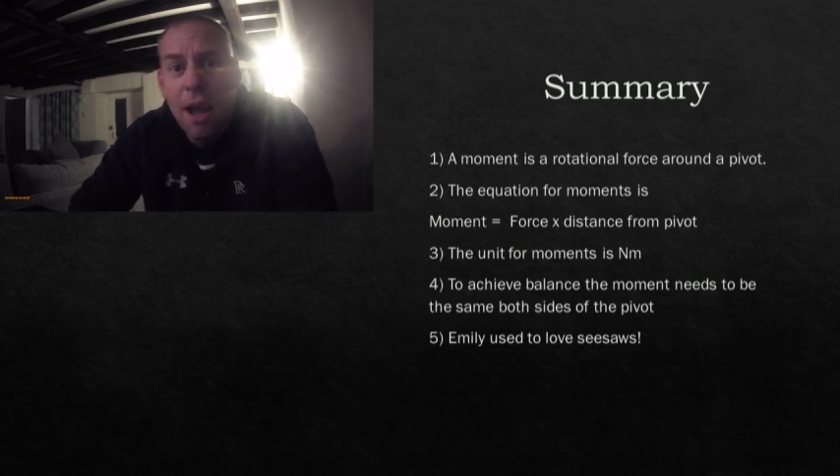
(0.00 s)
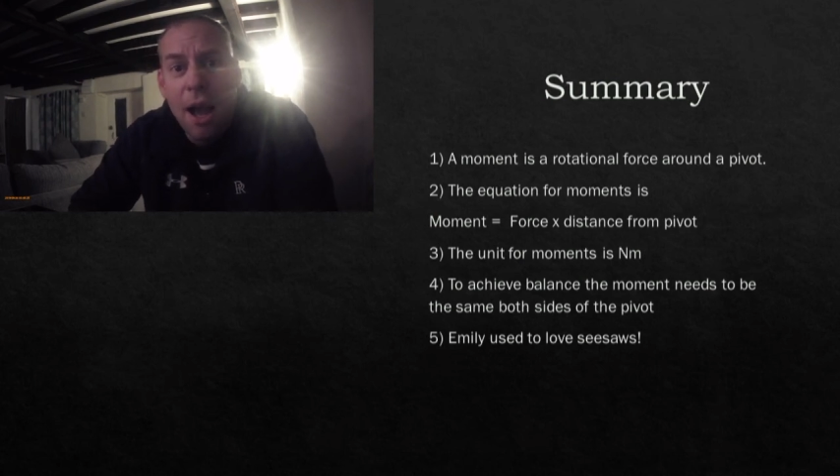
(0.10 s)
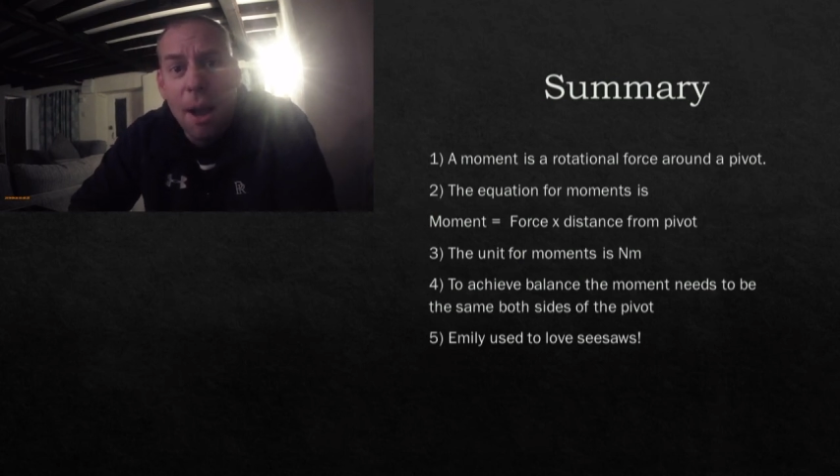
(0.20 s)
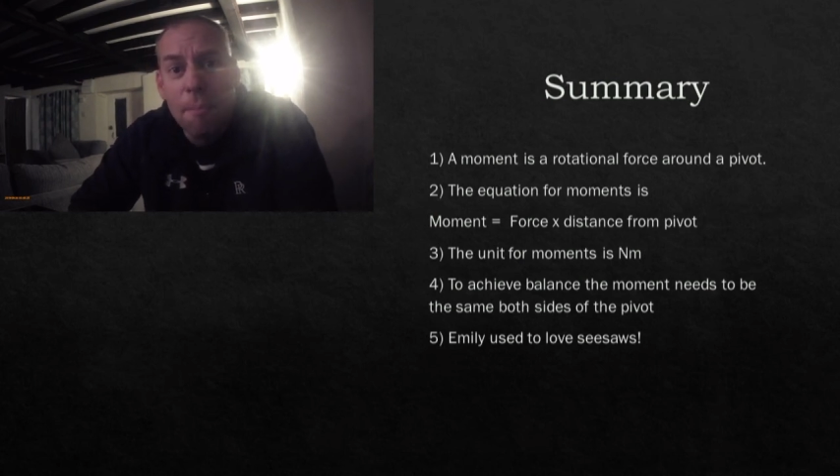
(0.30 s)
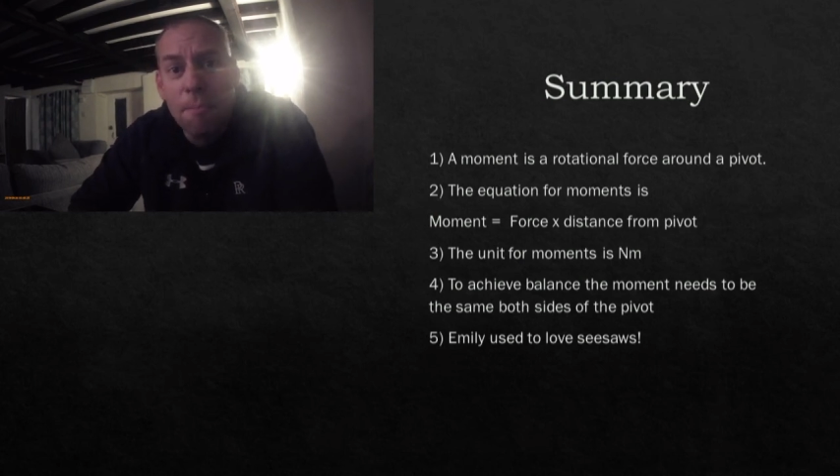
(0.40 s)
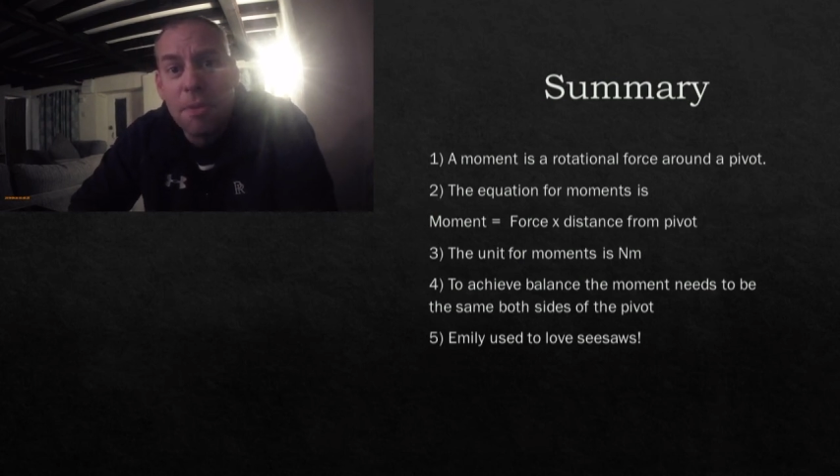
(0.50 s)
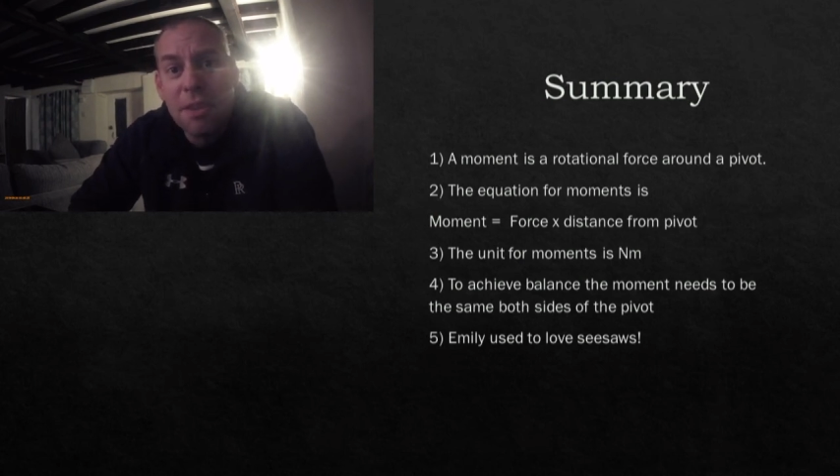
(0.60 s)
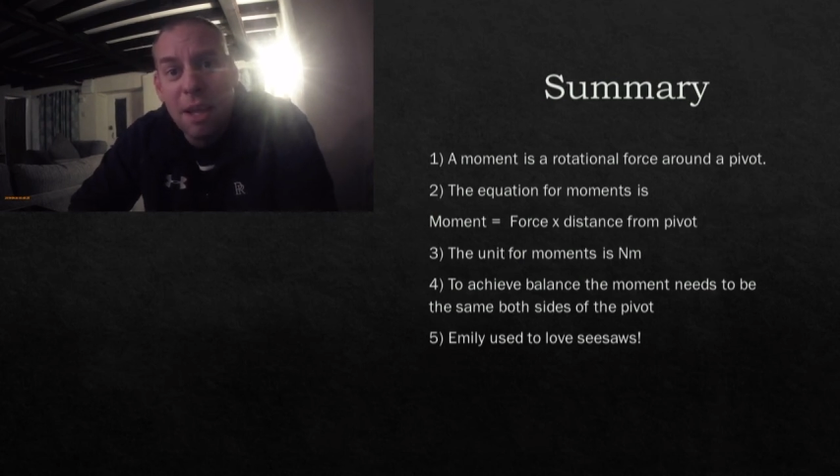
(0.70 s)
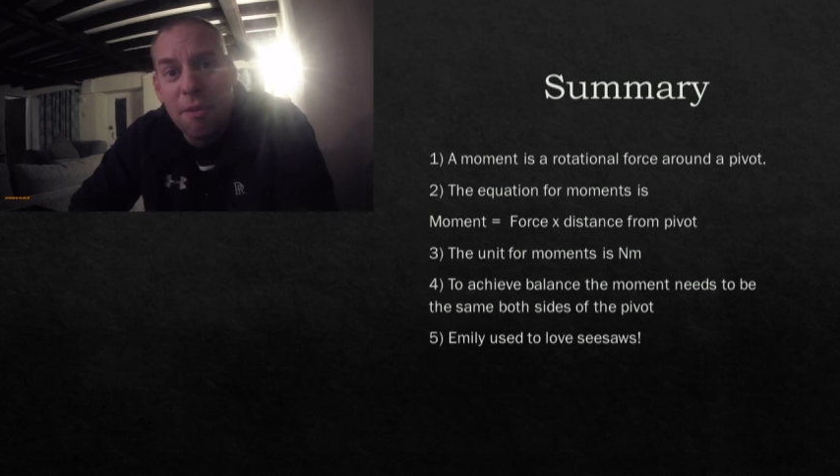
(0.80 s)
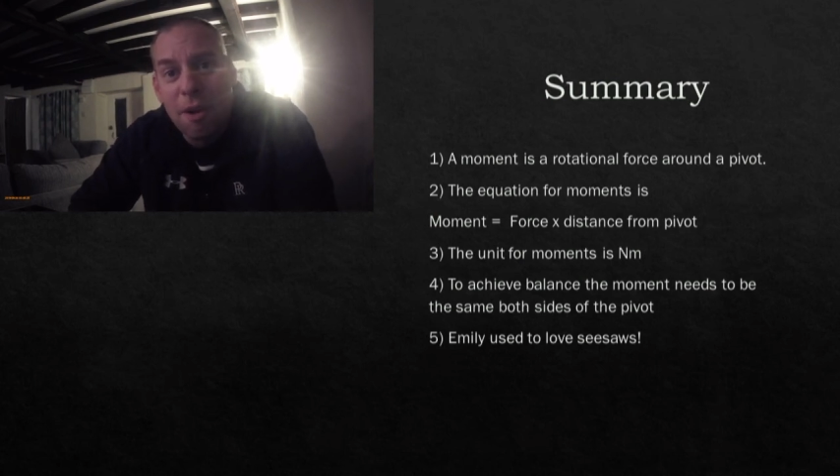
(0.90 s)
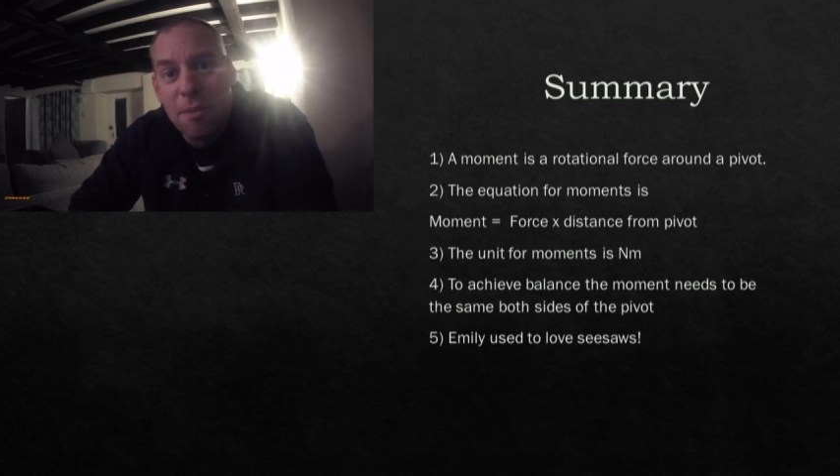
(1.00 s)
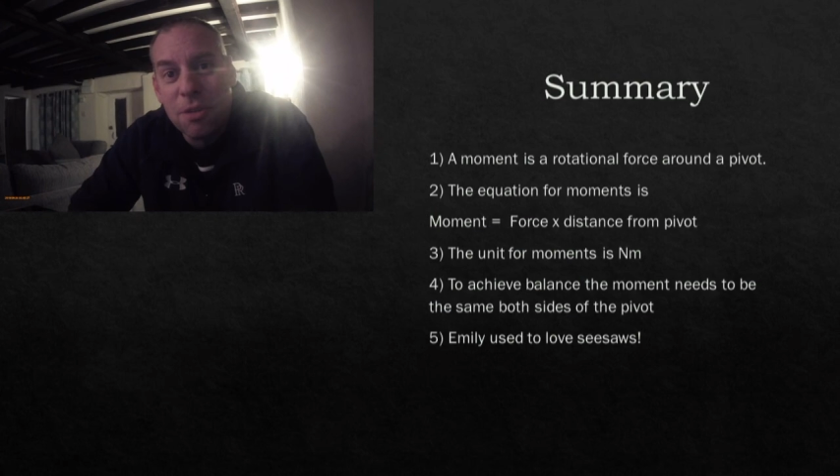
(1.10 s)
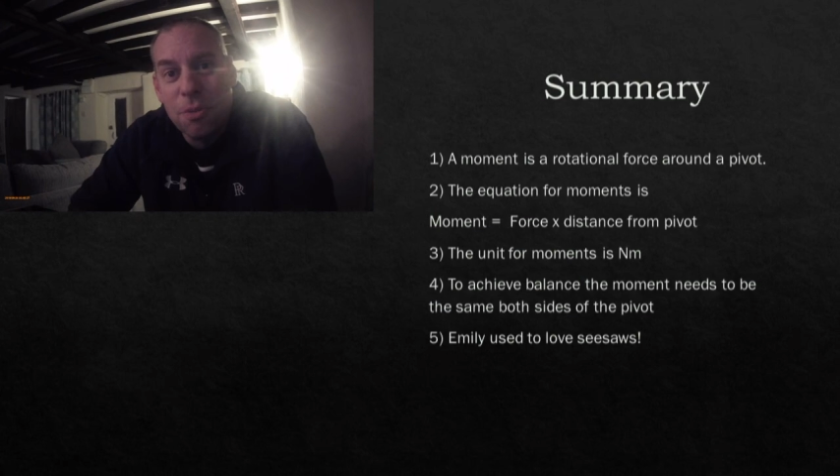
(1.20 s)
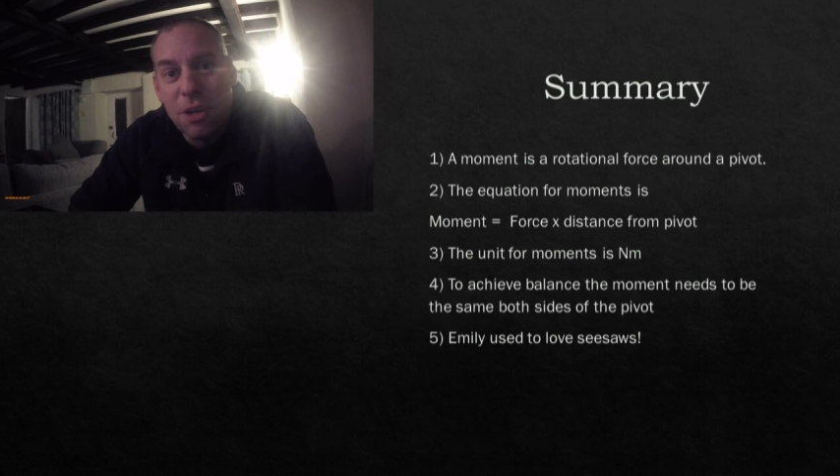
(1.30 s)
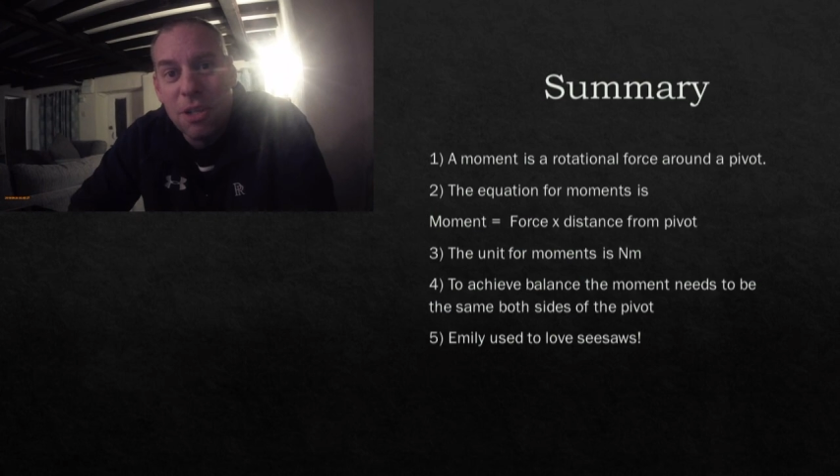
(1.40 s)
Thank you very much
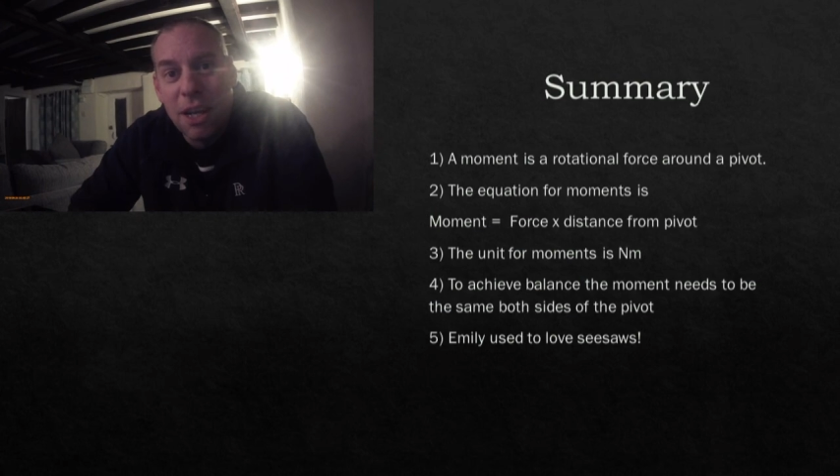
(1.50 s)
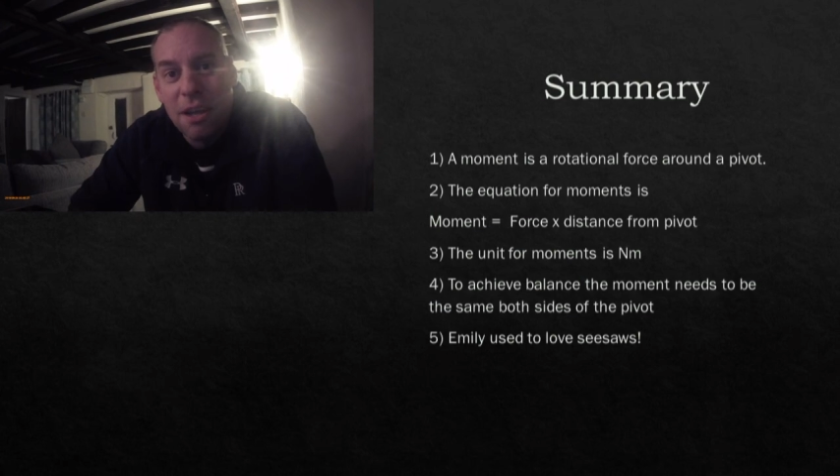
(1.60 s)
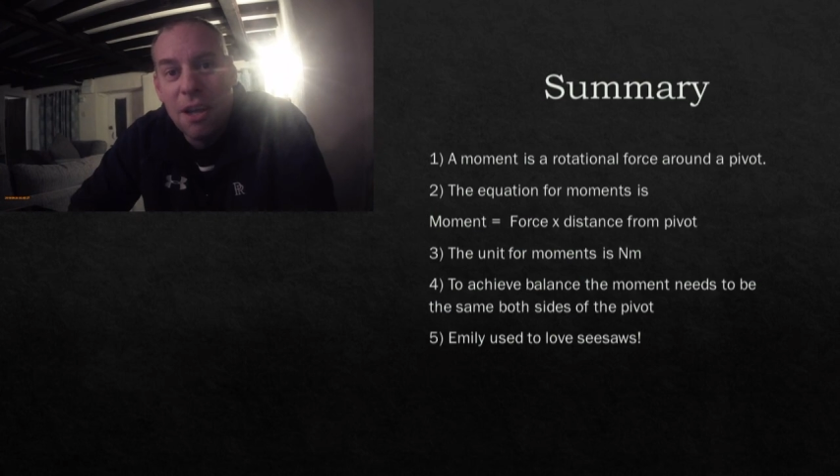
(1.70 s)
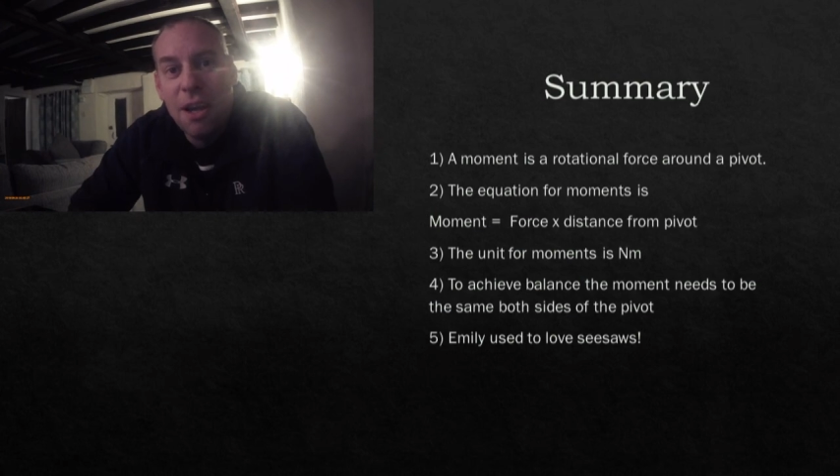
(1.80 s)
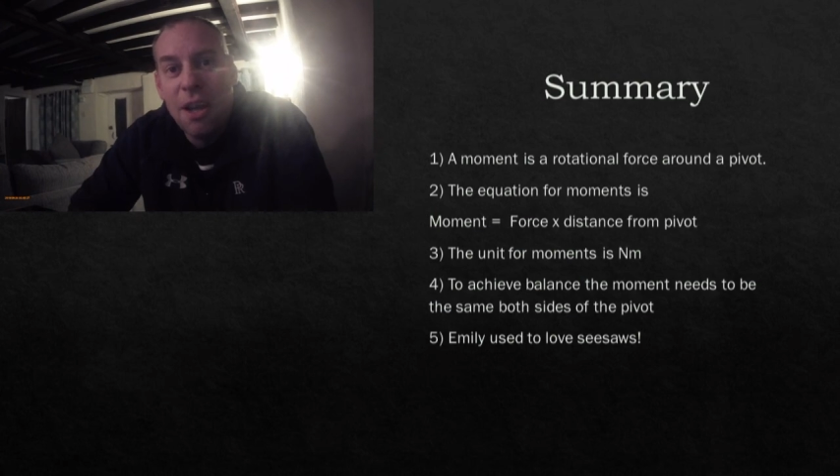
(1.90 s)
for watching.